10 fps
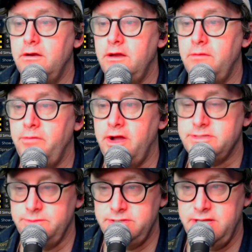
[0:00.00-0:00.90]
and
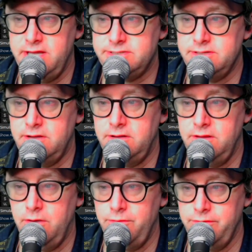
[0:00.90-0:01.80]
possibly Tesla
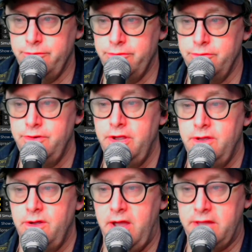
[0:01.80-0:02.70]
along with Lulu
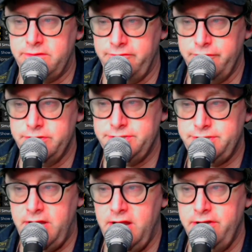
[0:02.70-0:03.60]
at the first
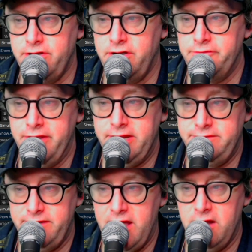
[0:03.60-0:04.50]
sign of a
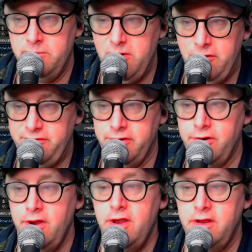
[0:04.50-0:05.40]
down move here.
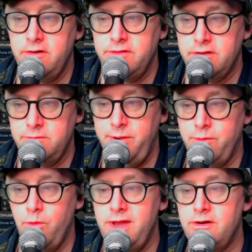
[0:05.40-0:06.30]
You know, the other big
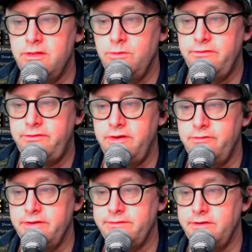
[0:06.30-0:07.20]
winner that we've seen
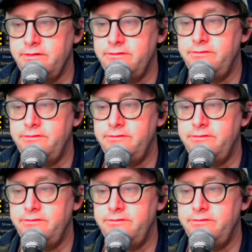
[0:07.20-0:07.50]
recently is